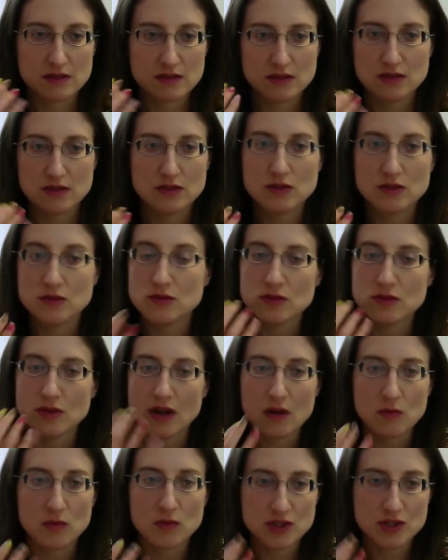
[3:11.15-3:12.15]
You do
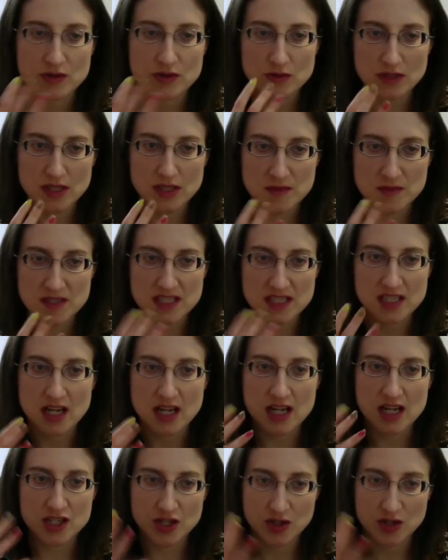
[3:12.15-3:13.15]
not want your lips to
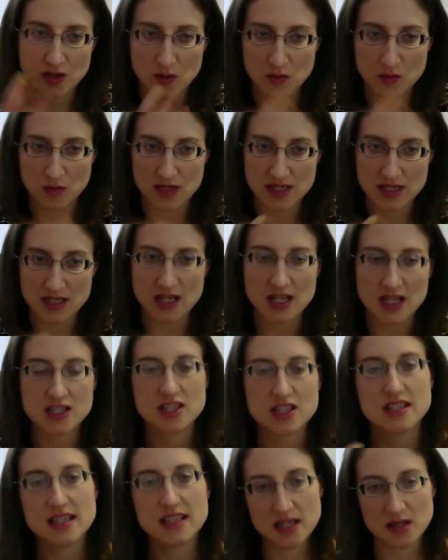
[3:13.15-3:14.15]
touch. You don't want to
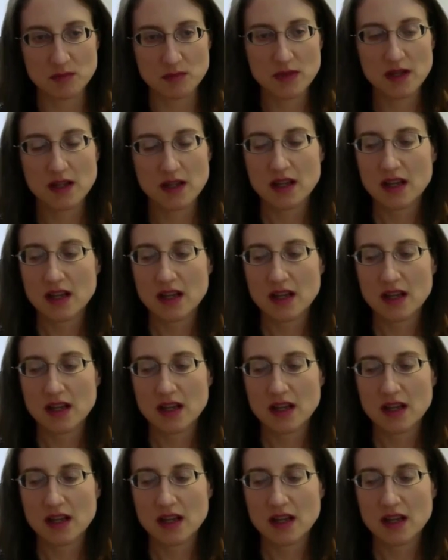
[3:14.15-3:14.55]
touch them.